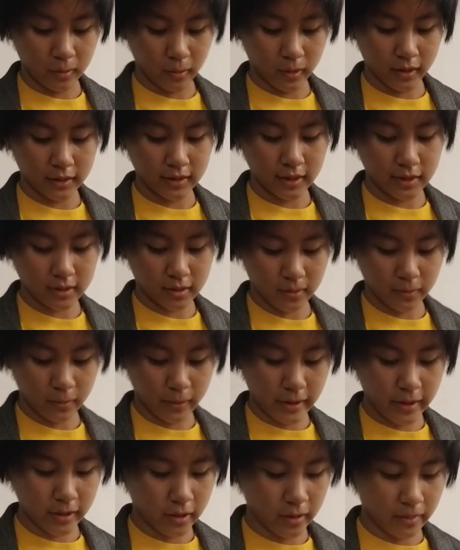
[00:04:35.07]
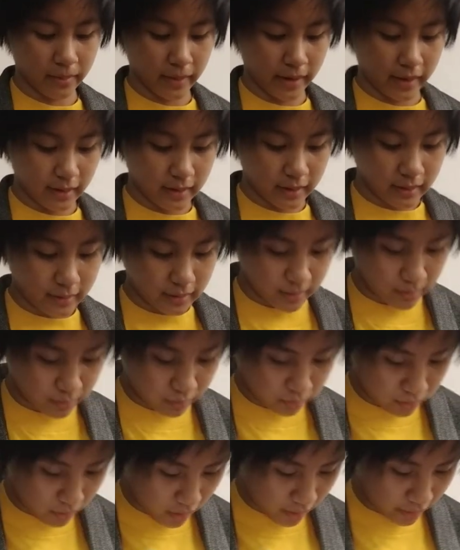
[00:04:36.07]
words as we wheeled our way into
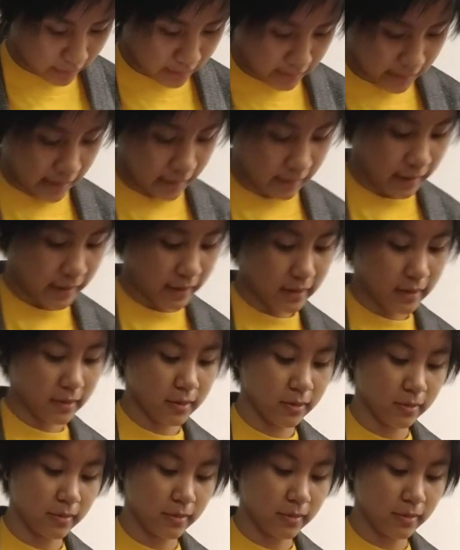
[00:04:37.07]
broad daylight.